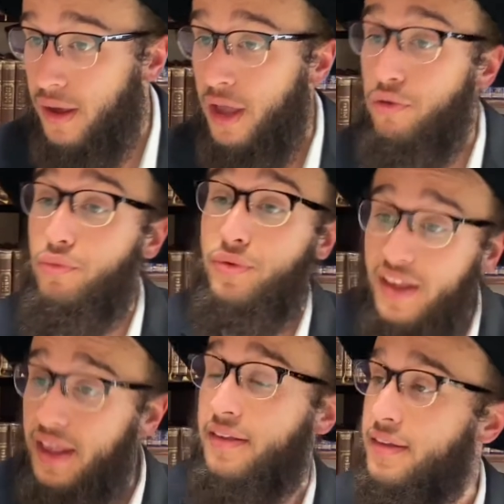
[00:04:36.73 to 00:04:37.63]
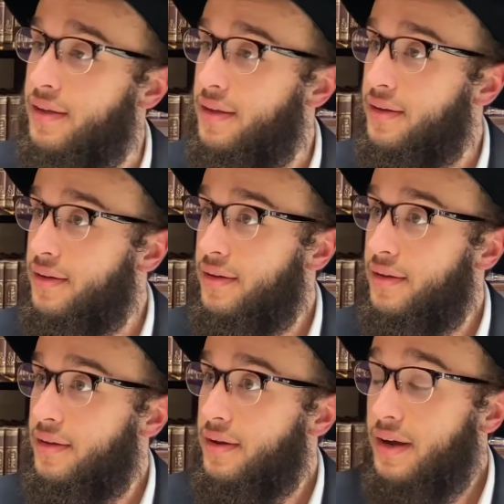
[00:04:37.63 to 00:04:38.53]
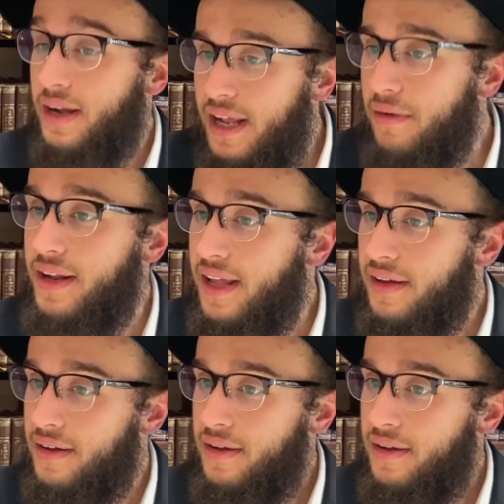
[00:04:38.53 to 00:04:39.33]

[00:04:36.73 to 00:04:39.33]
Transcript: and you did it, clearly,